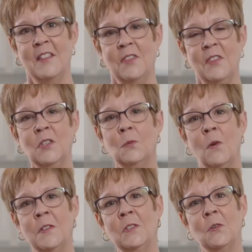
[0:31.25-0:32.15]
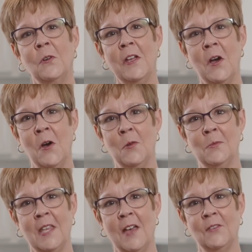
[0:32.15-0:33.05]
These one-story
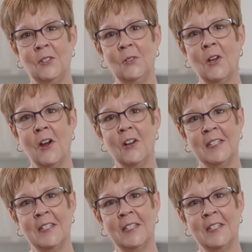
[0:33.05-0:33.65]
homes have a 2-car